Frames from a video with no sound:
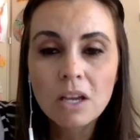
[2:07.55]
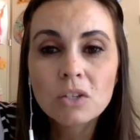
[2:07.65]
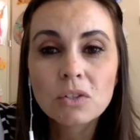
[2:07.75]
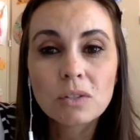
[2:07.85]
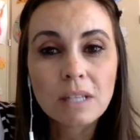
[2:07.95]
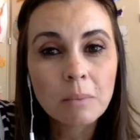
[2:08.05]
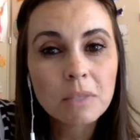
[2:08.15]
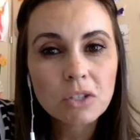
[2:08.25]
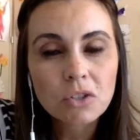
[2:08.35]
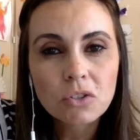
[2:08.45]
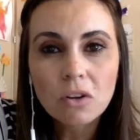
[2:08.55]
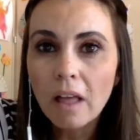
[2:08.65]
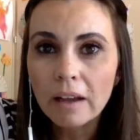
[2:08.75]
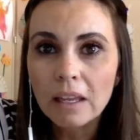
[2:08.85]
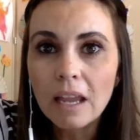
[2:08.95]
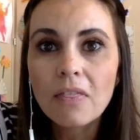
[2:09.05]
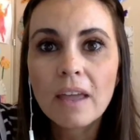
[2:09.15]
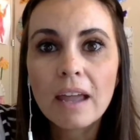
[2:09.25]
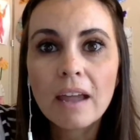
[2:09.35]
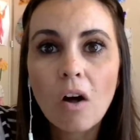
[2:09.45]
So some teachers are lucky and
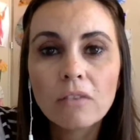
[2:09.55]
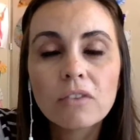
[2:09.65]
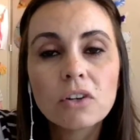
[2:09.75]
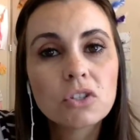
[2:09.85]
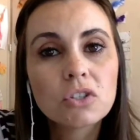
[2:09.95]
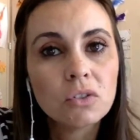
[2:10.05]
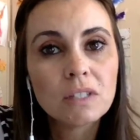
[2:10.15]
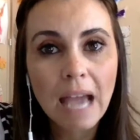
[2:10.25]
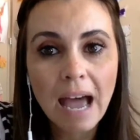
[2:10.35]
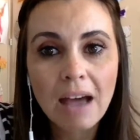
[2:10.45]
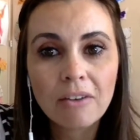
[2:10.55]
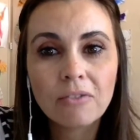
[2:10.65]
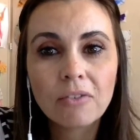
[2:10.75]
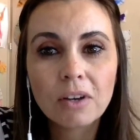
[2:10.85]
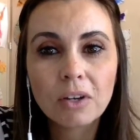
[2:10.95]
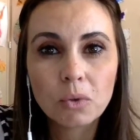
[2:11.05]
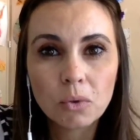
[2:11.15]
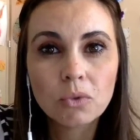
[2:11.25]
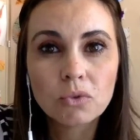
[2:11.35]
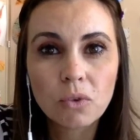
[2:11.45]
all of their students have
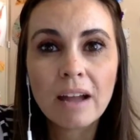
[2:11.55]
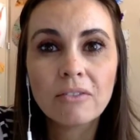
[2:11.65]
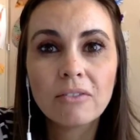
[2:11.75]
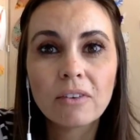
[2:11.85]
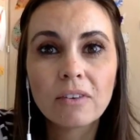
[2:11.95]
Google Drive